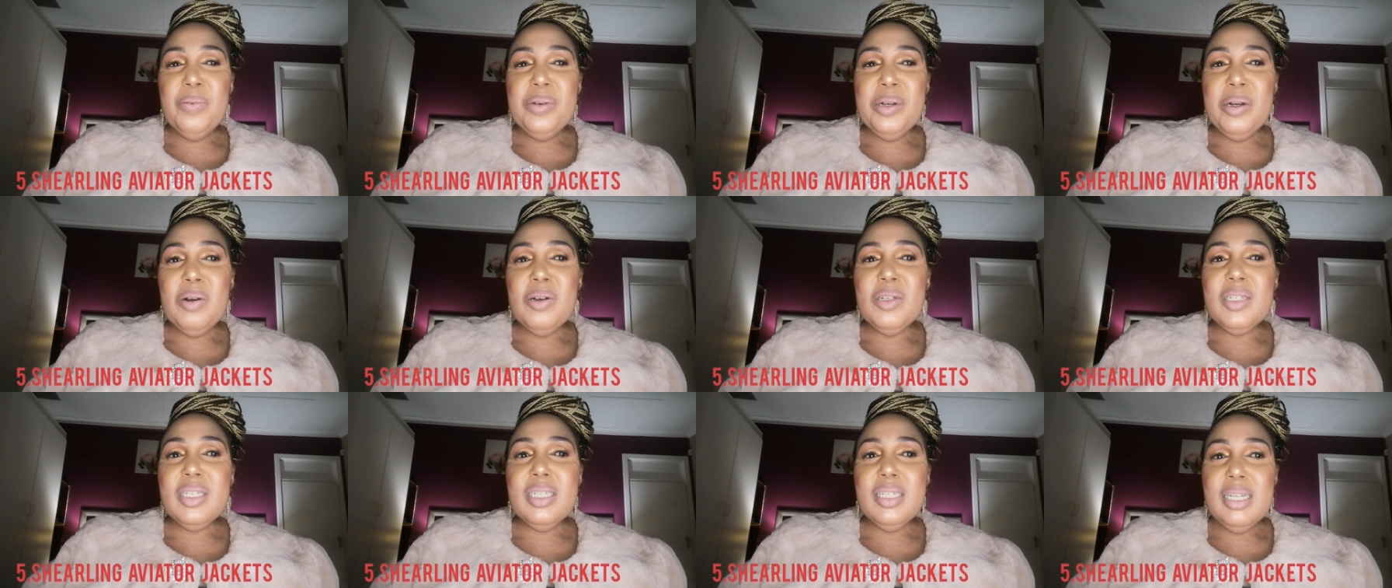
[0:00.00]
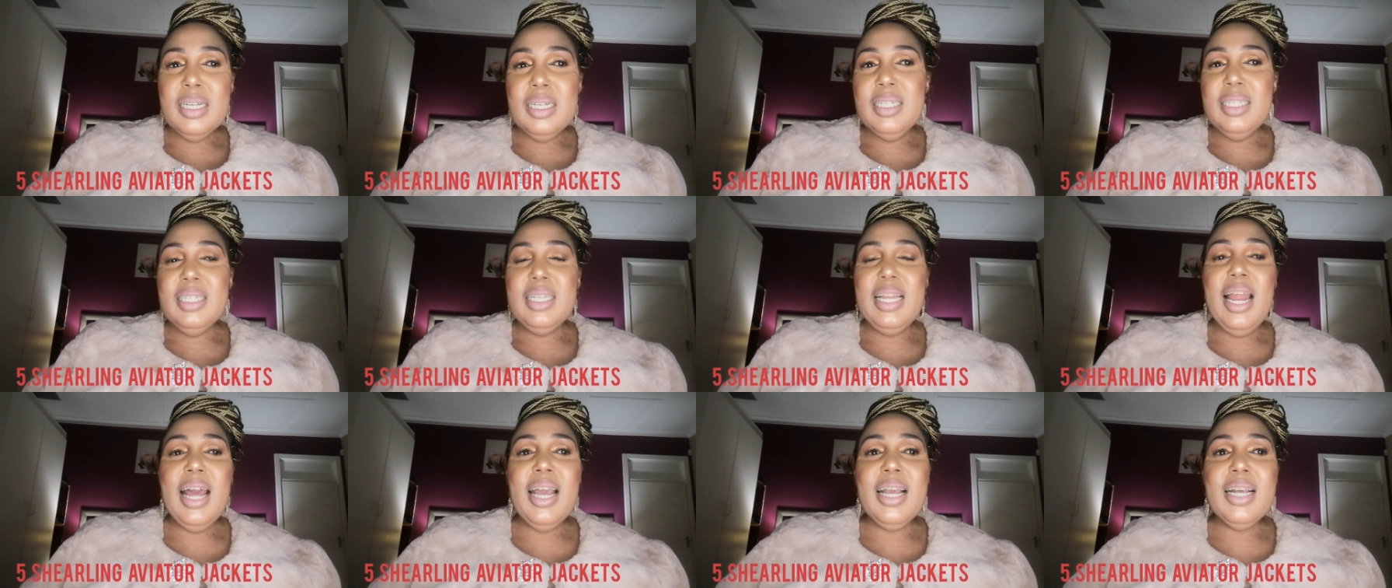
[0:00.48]
because
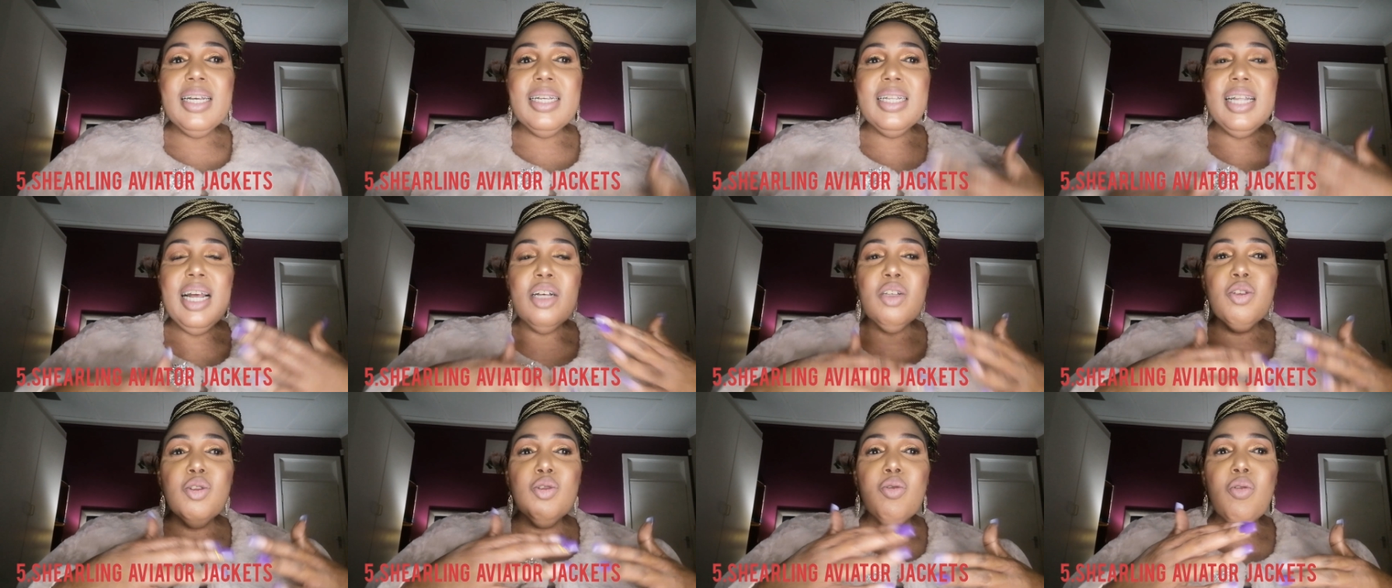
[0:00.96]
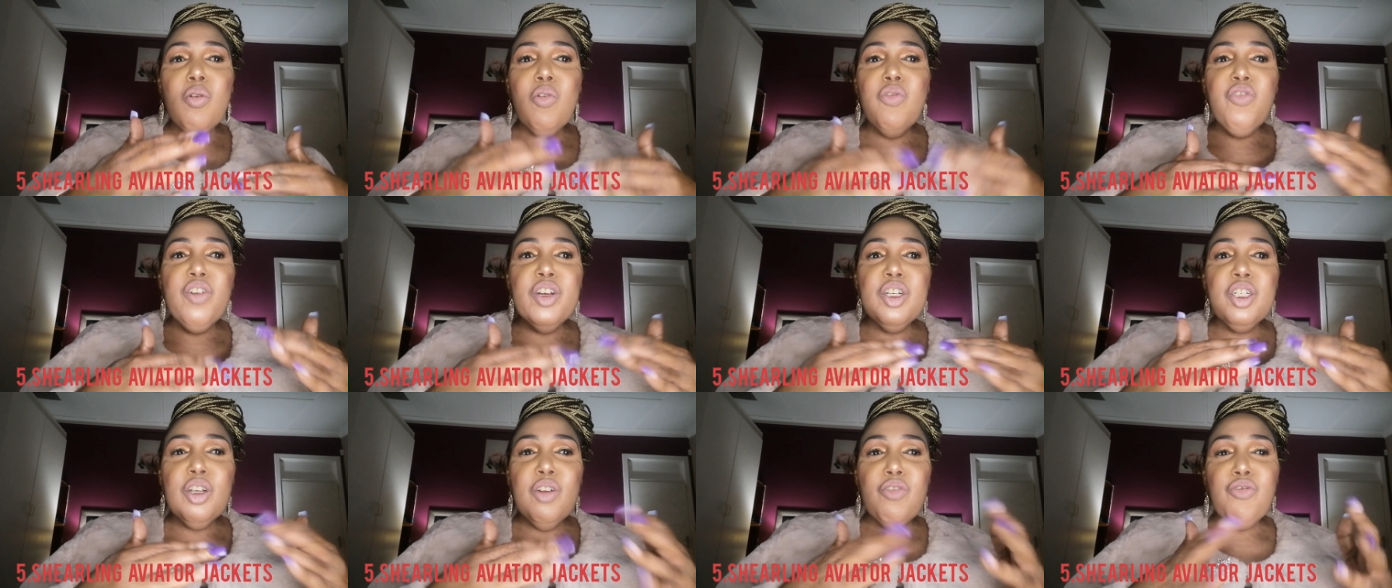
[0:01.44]
it's like they're too
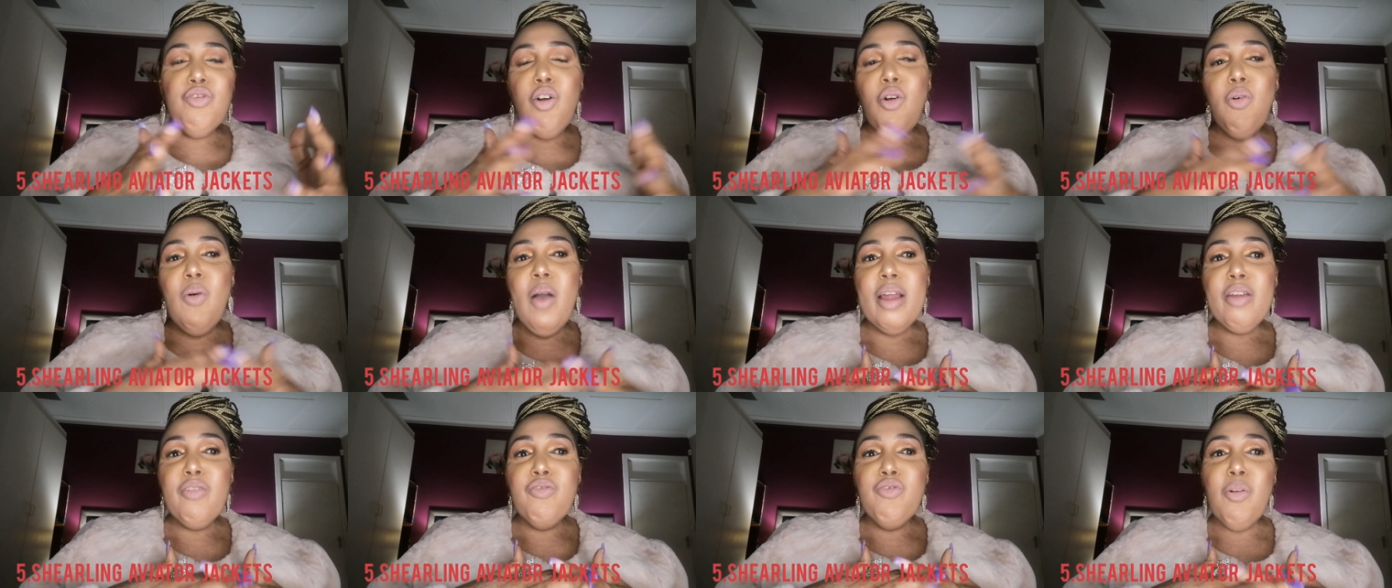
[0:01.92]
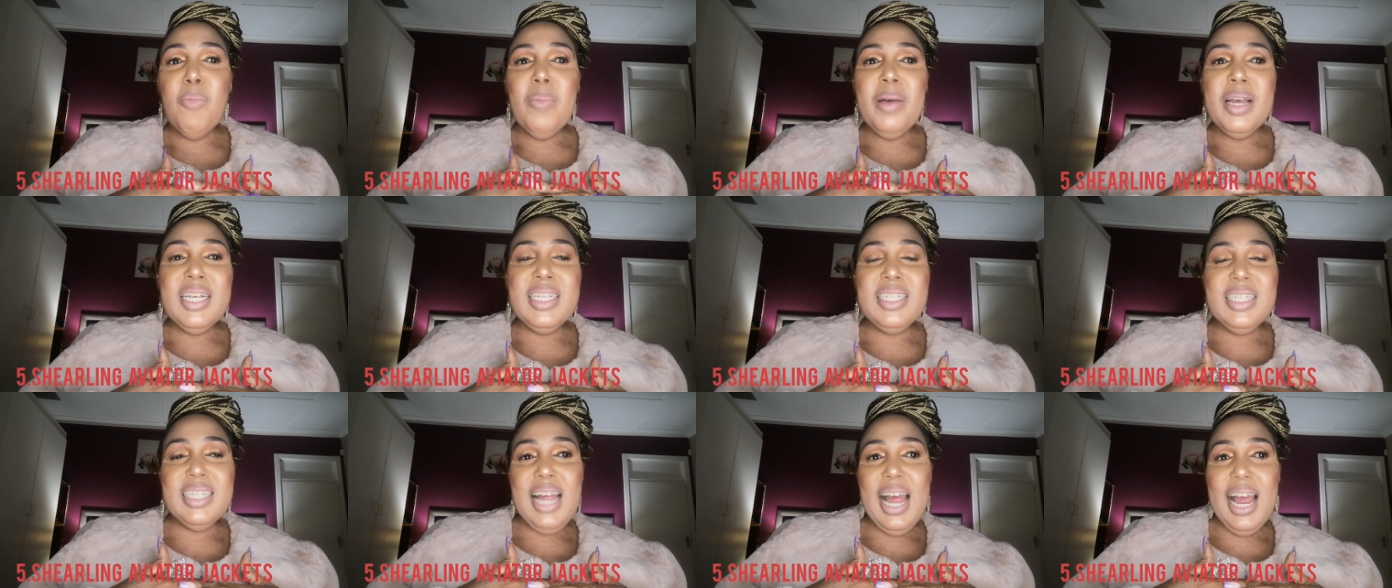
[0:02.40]
fashion forward for
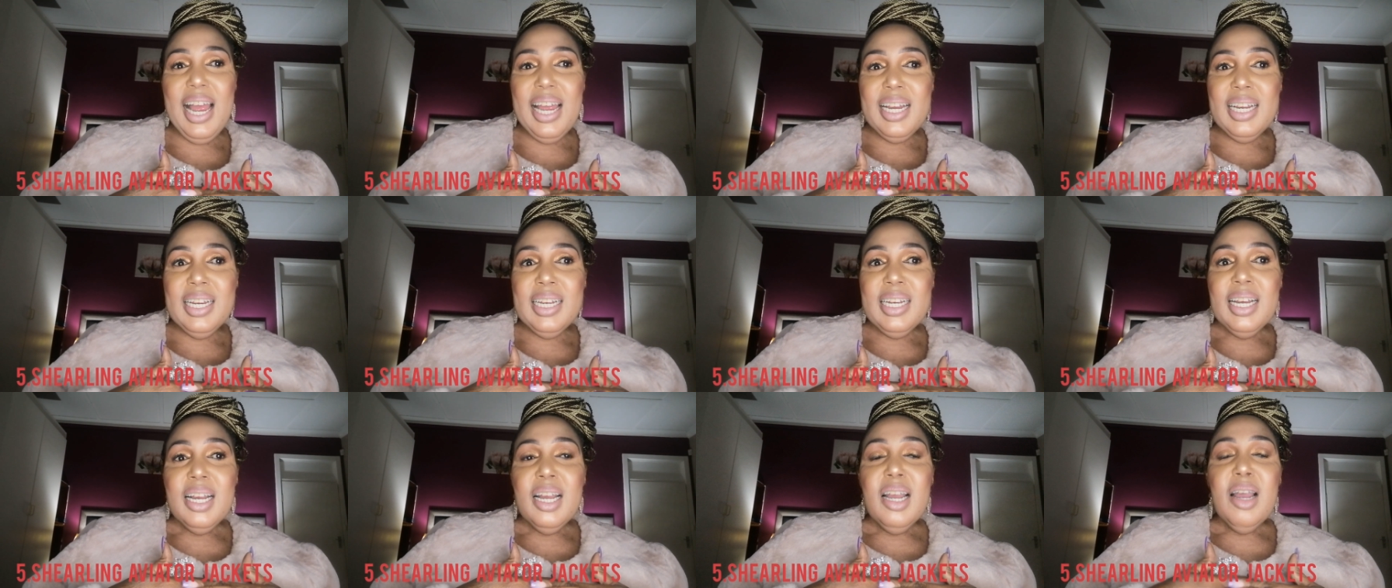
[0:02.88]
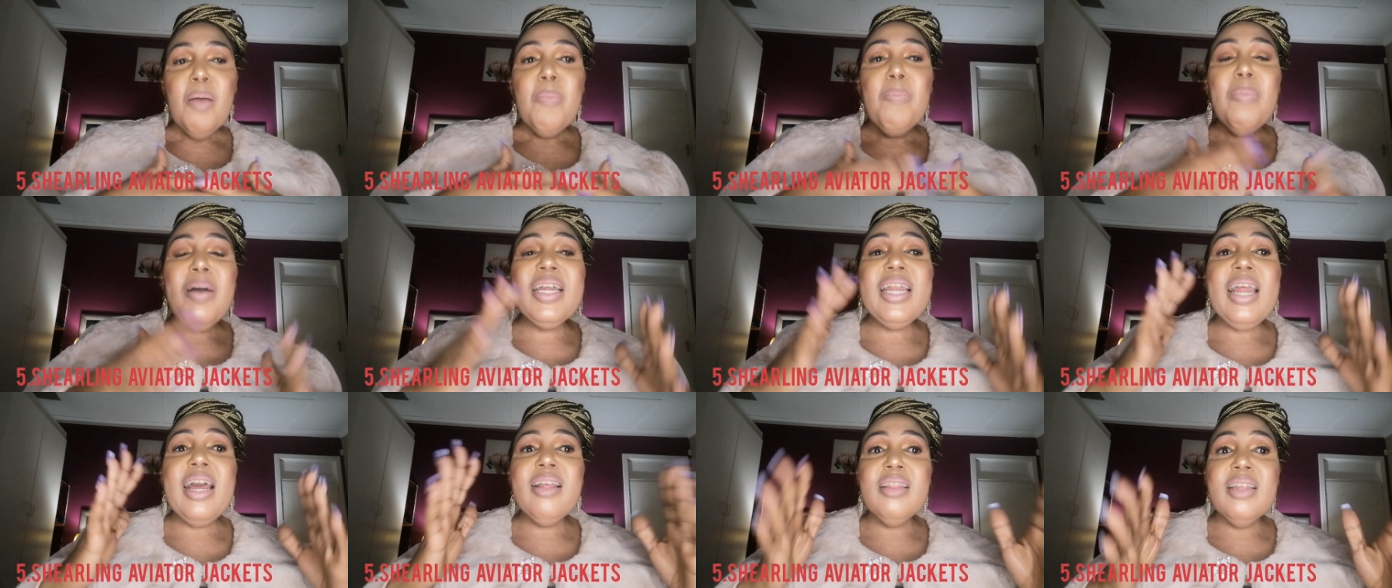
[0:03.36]
my style
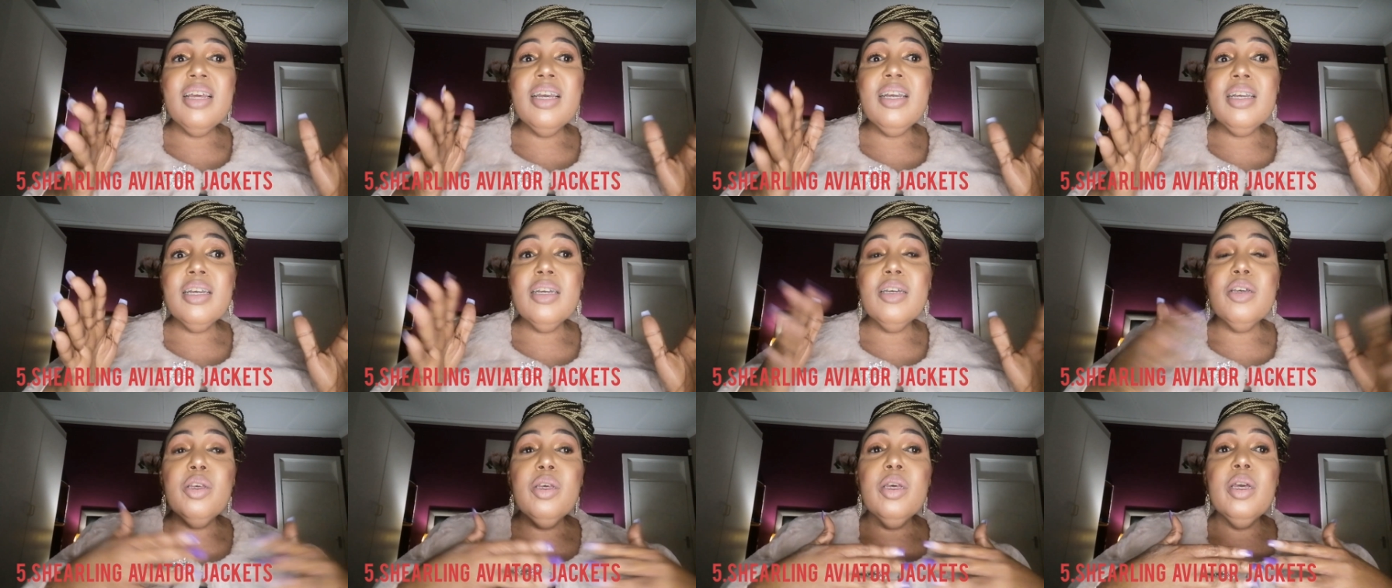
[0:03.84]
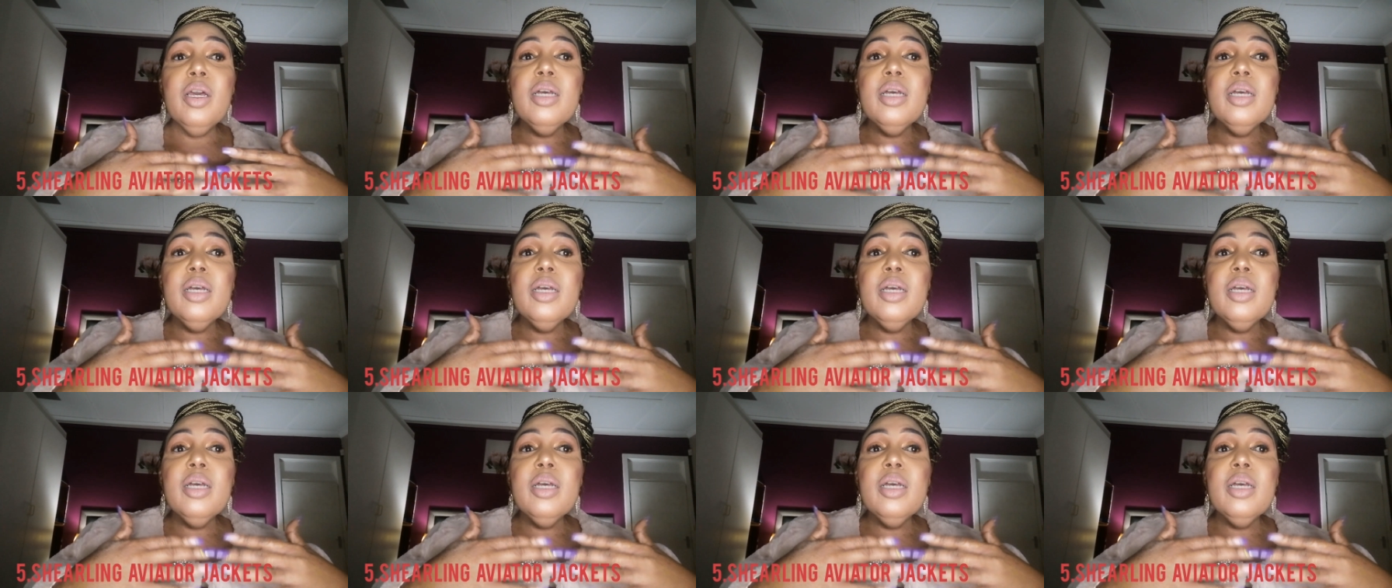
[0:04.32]
but i think